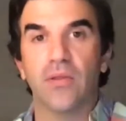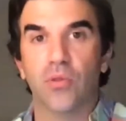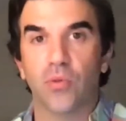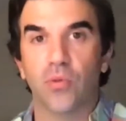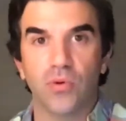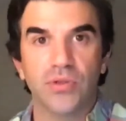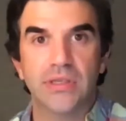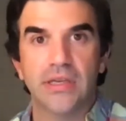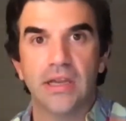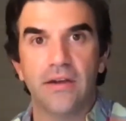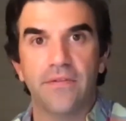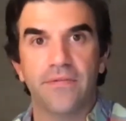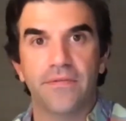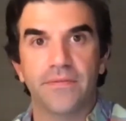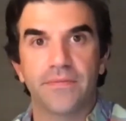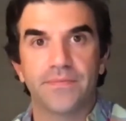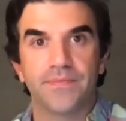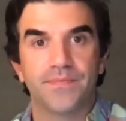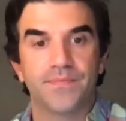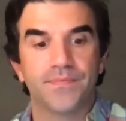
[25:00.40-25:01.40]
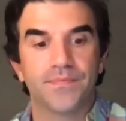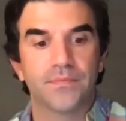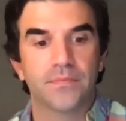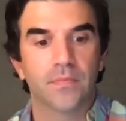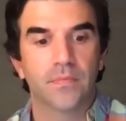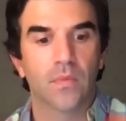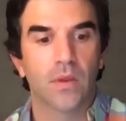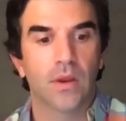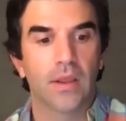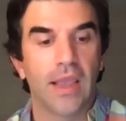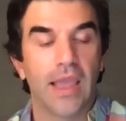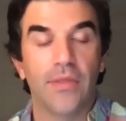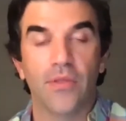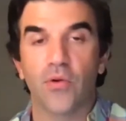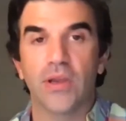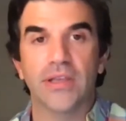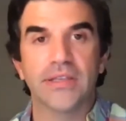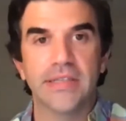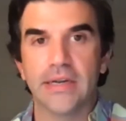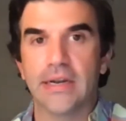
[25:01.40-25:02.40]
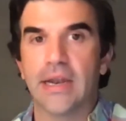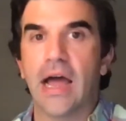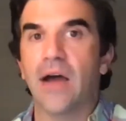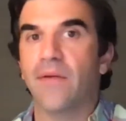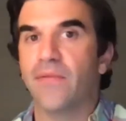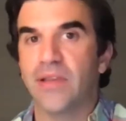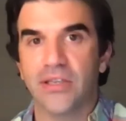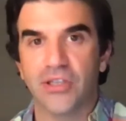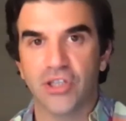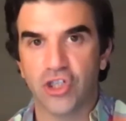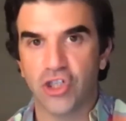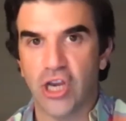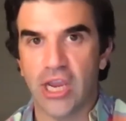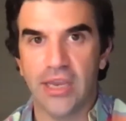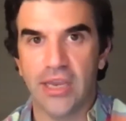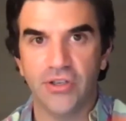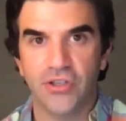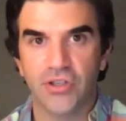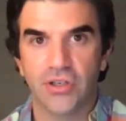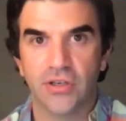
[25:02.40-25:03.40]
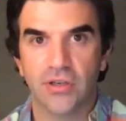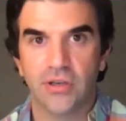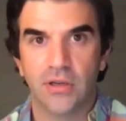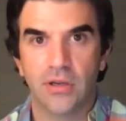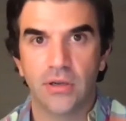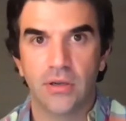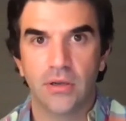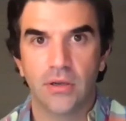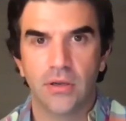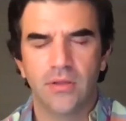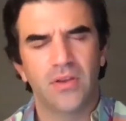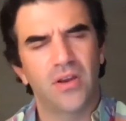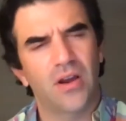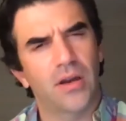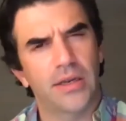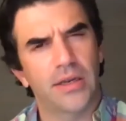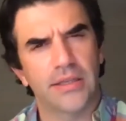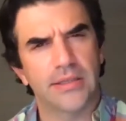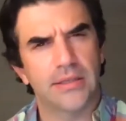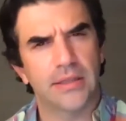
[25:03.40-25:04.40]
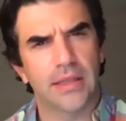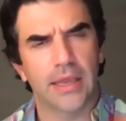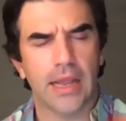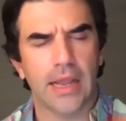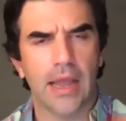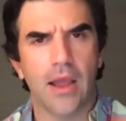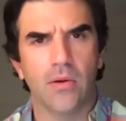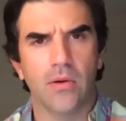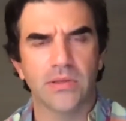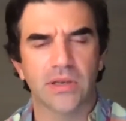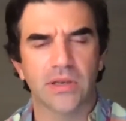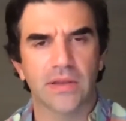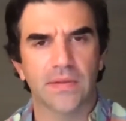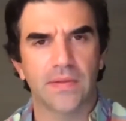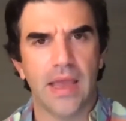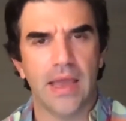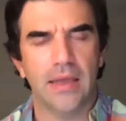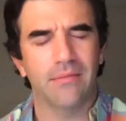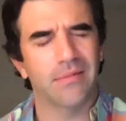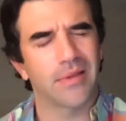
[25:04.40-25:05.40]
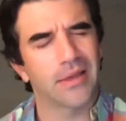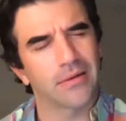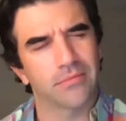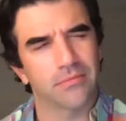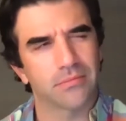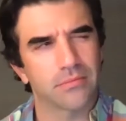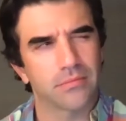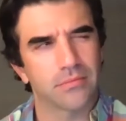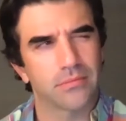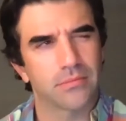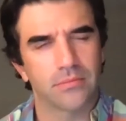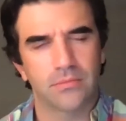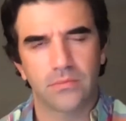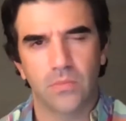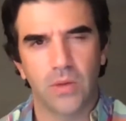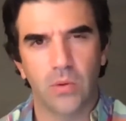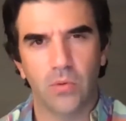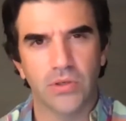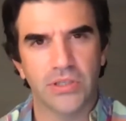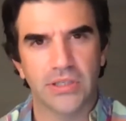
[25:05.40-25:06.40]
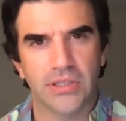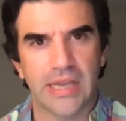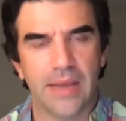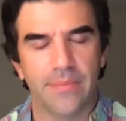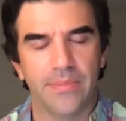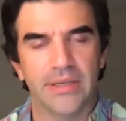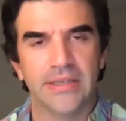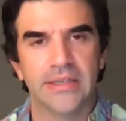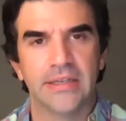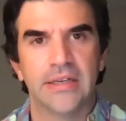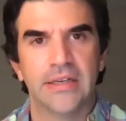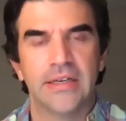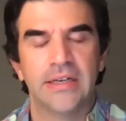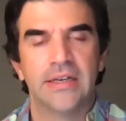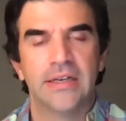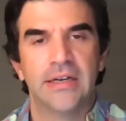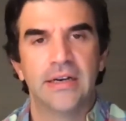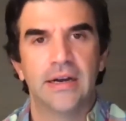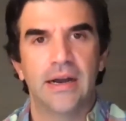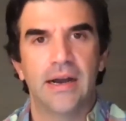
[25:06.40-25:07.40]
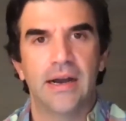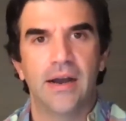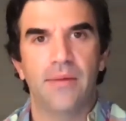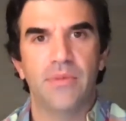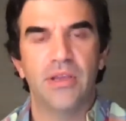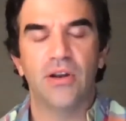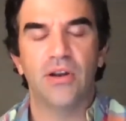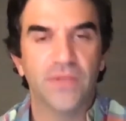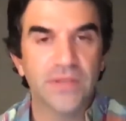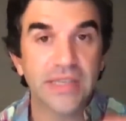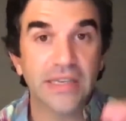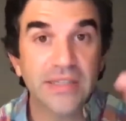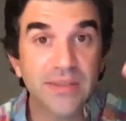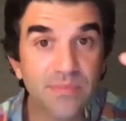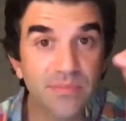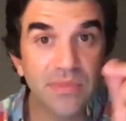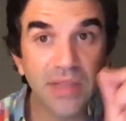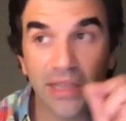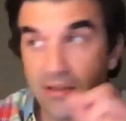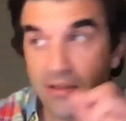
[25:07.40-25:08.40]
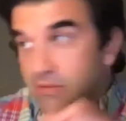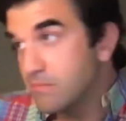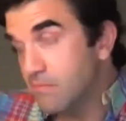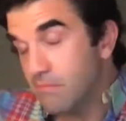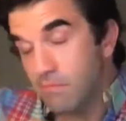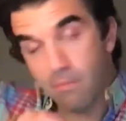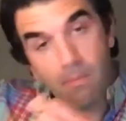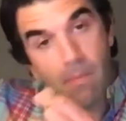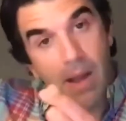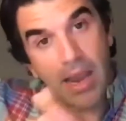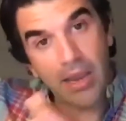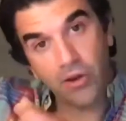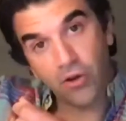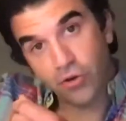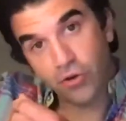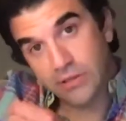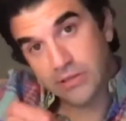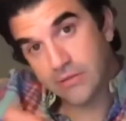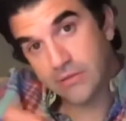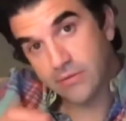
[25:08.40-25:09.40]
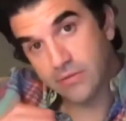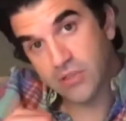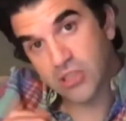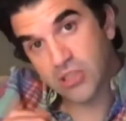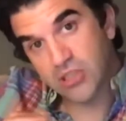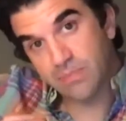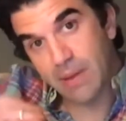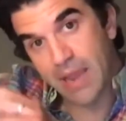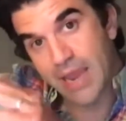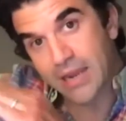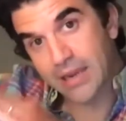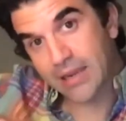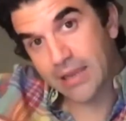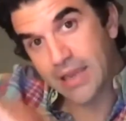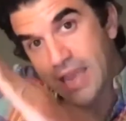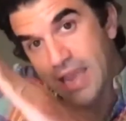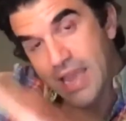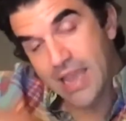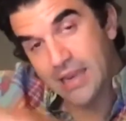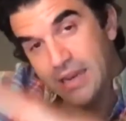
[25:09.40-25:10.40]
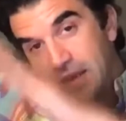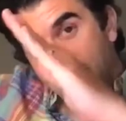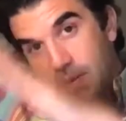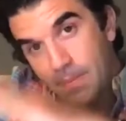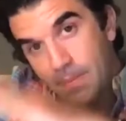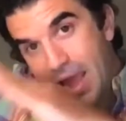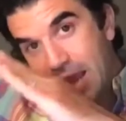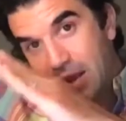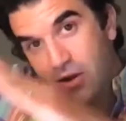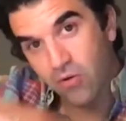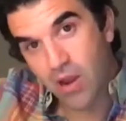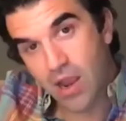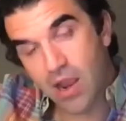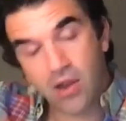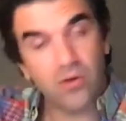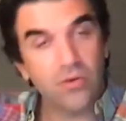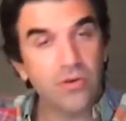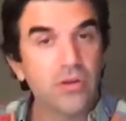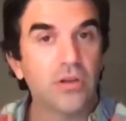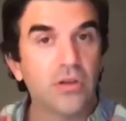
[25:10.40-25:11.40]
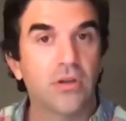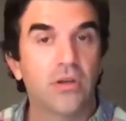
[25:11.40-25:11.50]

through stuff and there isn't an obvious change, the audience, like I always look at that and like, wait, what just happened? Um, you know, if it's like some like minor spec hit in the background,